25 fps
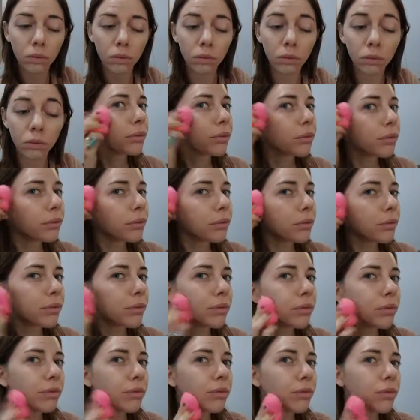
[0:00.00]

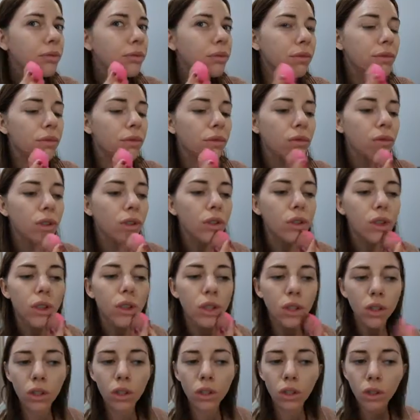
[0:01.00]
(no one is talking)